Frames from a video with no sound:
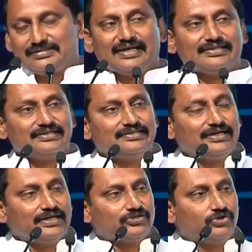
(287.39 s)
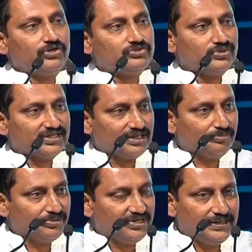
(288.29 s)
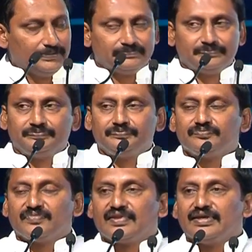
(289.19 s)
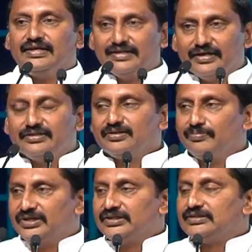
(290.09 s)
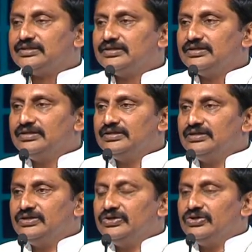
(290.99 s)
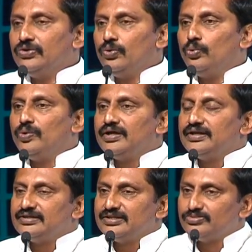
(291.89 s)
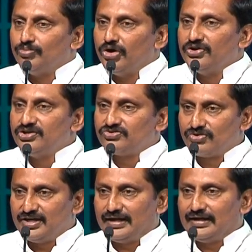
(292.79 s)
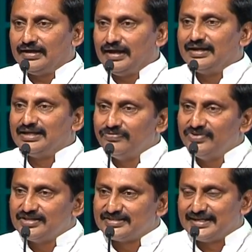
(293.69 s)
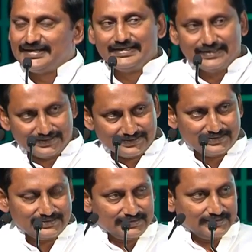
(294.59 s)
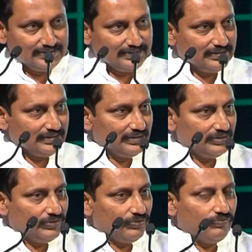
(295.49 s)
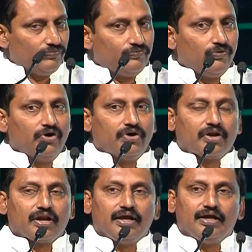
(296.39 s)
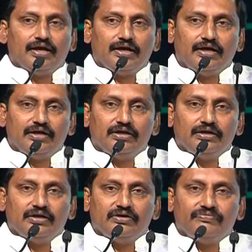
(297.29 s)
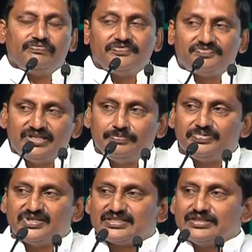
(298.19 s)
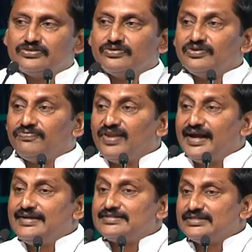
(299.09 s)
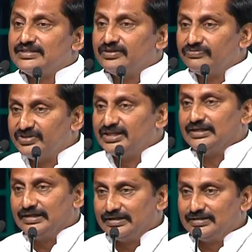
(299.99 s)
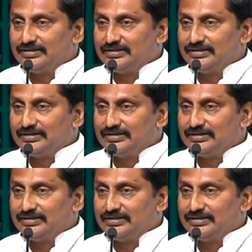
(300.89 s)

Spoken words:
The other day I had gone to a company in Hyderabad where it is monitoring and giving signals for 50% of the flights in the world.